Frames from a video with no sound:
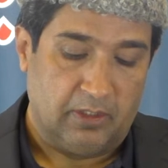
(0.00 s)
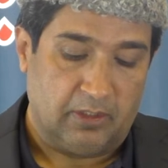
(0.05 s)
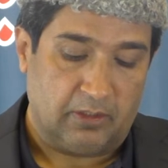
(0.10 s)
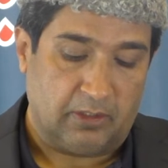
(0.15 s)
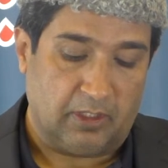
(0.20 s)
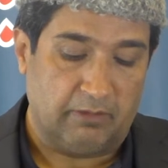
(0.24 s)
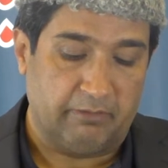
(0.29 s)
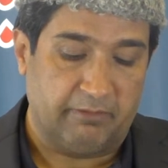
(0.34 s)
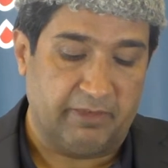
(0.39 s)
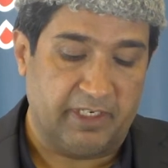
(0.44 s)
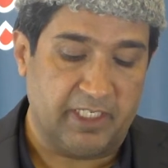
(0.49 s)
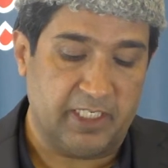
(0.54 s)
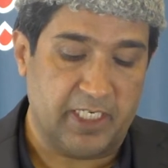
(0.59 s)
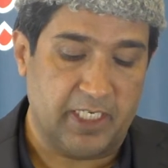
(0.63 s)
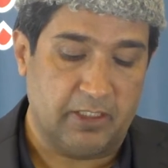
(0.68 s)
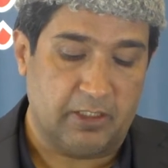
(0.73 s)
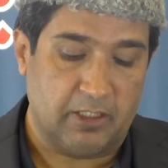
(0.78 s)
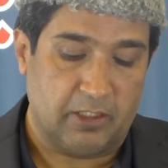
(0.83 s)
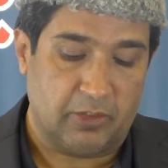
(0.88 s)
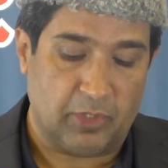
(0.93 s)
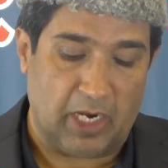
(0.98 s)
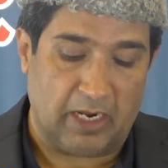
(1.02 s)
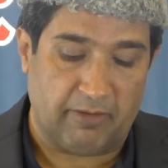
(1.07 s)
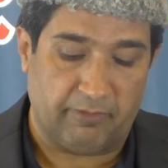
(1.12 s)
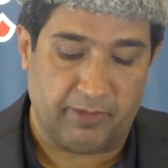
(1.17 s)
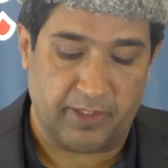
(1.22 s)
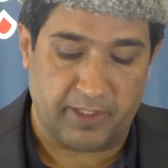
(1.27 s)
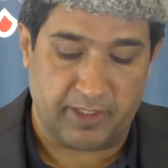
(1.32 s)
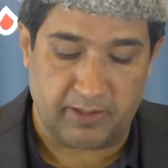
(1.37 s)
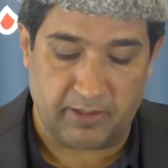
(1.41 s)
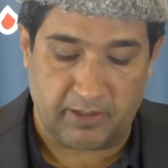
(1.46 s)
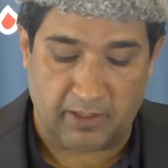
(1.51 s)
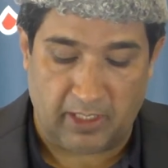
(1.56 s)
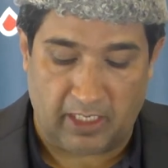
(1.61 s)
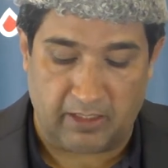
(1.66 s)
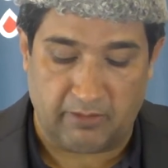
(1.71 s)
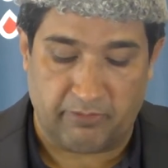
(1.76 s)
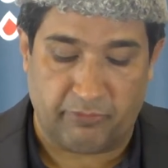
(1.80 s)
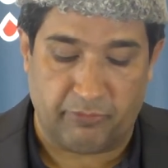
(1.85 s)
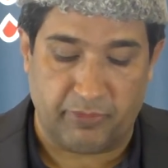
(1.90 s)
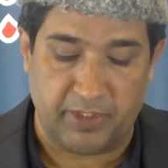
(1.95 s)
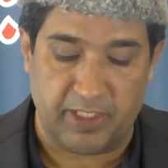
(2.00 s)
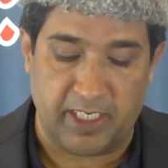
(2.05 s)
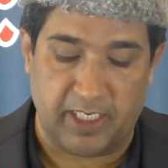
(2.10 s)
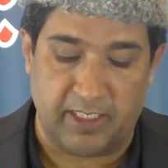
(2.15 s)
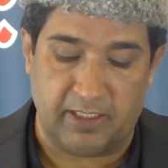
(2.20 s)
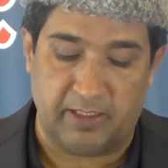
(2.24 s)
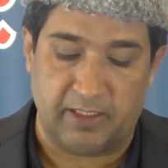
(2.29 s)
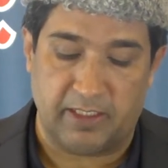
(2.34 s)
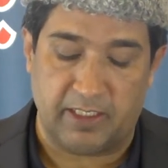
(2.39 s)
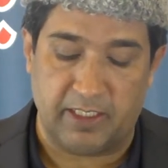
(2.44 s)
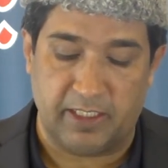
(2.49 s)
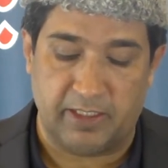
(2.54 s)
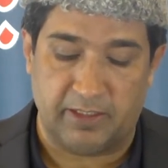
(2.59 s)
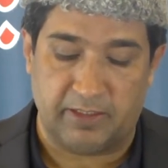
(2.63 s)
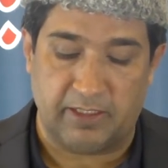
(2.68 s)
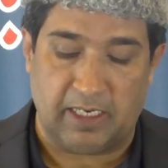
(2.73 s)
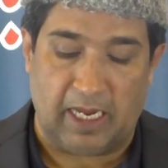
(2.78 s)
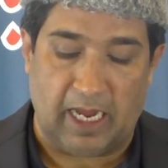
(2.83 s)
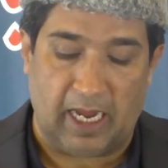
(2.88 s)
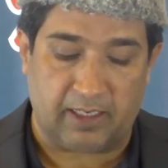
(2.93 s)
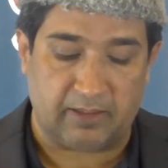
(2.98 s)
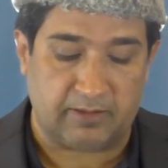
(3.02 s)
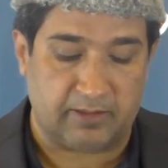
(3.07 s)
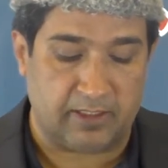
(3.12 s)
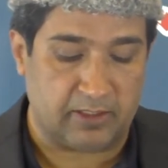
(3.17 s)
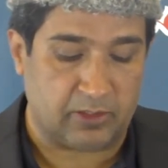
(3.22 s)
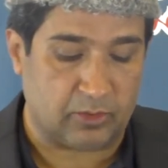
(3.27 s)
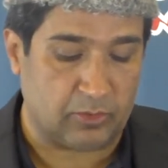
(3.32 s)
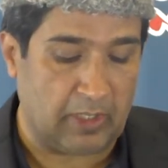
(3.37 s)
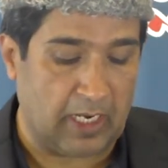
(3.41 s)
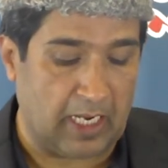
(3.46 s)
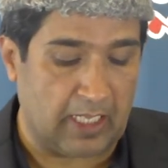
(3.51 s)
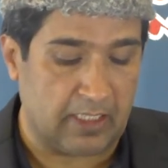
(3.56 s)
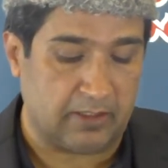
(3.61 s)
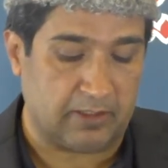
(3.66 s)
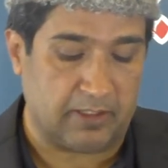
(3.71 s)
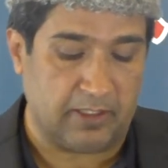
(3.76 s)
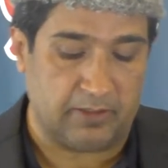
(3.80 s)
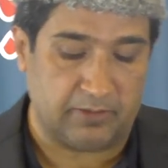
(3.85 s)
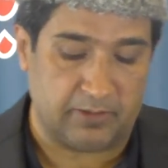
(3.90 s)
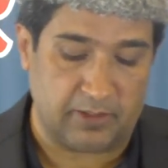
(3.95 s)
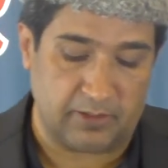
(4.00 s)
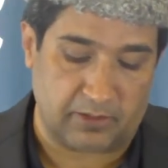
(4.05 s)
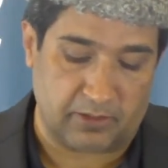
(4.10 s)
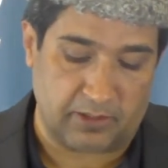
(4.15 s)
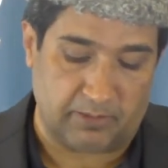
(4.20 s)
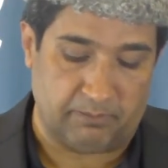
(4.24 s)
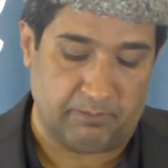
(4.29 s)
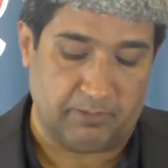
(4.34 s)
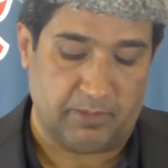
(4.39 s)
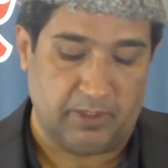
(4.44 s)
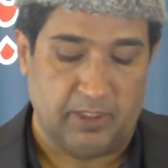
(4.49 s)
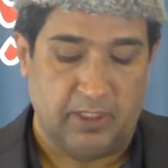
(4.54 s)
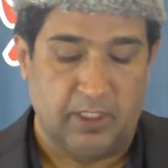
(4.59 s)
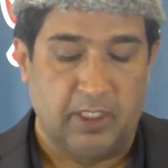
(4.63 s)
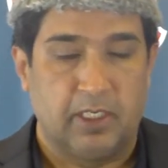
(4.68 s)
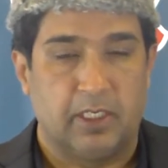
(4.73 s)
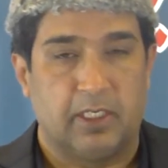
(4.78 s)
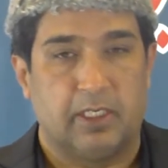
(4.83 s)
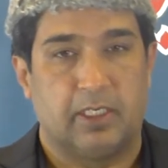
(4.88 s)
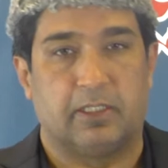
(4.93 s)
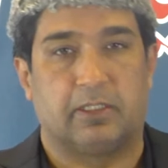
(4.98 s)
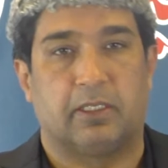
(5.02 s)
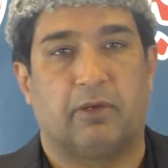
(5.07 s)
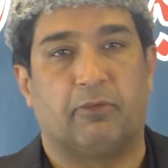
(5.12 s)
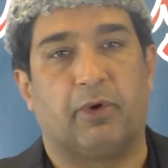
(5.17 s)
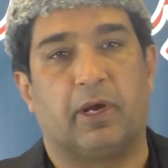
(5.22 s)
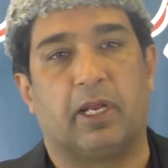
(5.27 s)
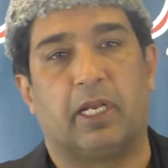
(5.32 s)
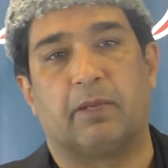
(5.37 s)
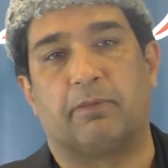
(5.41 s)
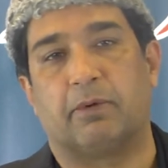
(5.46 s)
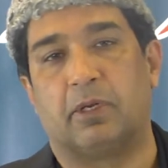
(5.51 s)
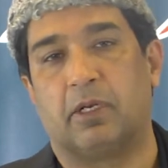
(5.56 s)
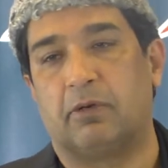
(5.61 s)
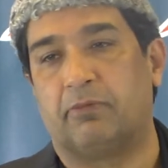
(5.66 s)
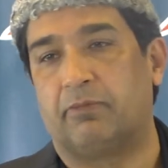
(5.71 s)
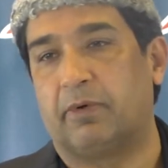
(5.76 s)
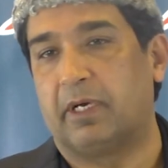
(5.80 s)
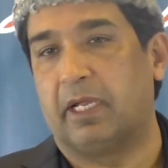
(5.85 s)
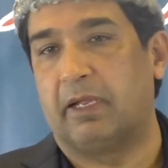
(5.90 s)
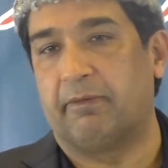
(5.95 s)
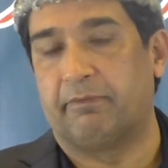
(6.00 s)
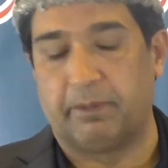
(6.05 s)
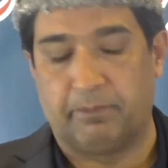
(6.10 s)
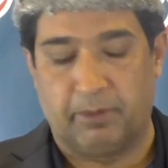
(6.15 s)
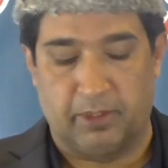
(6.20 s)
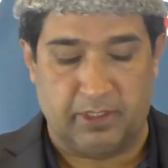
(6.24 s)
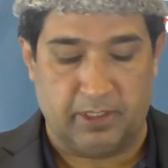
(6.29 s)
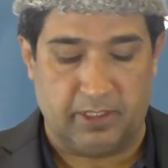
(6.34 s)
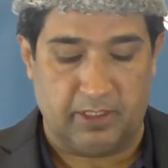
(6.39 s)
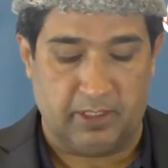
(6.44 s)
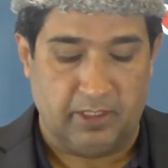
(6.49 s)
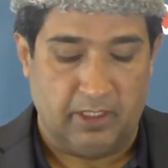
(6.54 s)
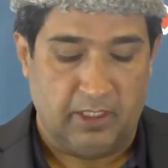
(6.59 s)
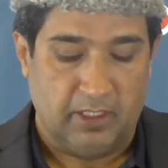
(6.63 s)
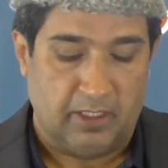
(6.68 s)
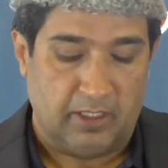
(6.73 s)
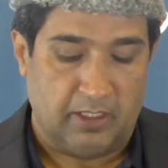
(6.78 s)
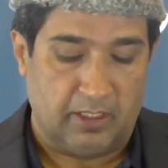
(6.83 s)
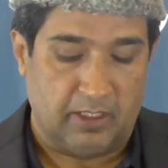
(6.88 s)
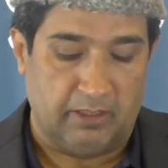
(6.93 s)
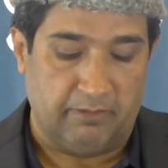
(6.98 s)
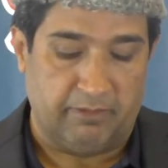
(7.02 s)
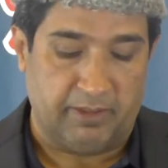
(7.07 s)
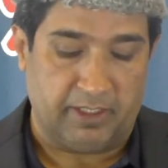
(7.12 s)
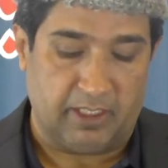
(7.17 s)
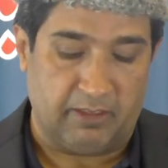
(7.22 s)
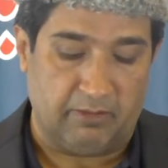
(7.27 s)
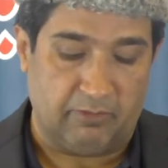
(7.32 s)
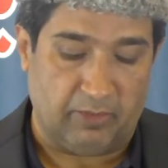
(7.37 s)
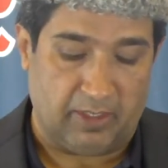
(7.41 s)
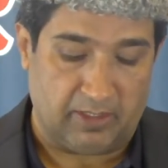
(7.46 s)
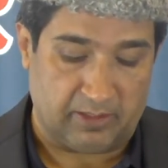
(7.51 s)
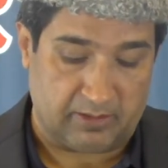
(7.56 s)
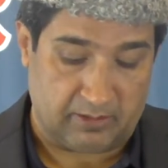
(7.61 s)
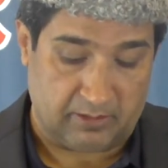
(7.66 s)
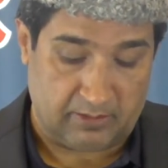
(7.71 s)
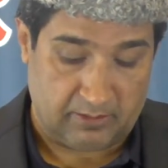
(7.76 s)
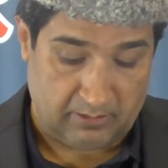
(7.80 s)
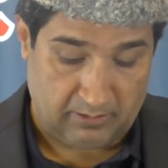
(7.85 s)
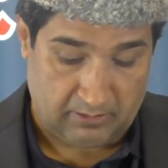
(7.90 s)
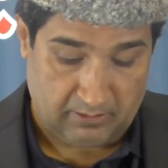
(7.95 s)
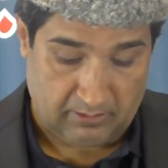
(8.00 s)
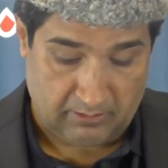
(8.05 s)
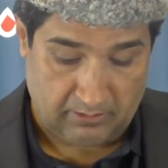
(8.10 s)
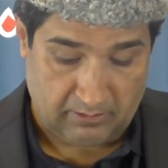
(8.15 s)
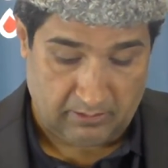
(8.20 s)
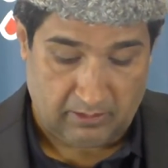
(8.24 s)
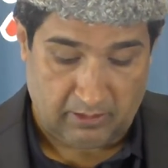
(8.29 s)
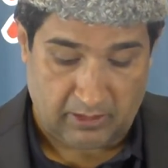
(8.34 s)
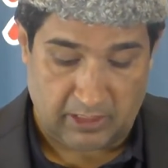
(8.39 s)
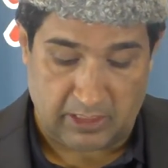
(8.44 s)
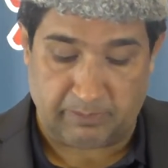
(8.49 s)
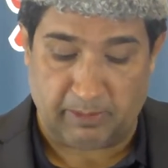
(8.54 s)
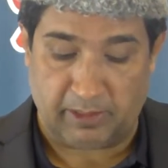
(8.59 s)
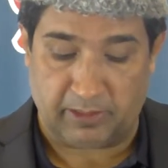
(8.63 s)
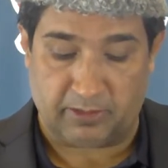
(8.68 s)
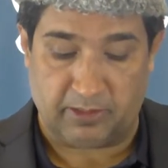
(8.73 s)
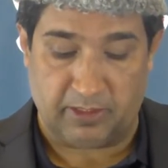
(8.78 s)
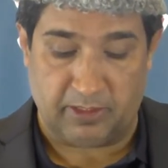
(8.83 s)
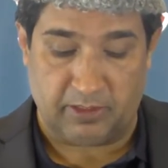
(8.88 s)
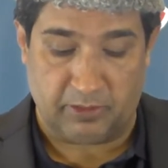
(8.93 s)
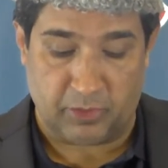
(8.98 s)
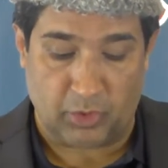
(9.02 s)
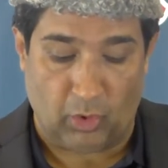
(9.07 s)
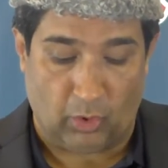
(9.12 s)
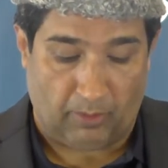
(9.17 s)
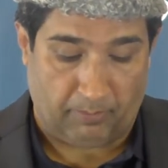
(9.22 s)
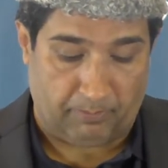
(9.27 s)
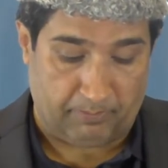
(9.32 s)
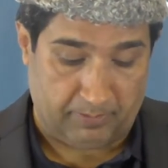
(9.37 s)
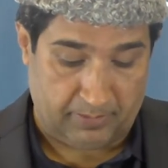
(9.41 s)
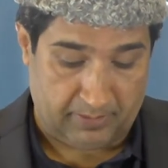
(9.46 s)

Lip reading: convenient traveling and free and easy access to healthcare system is available for everybody living in West, especially in Europe.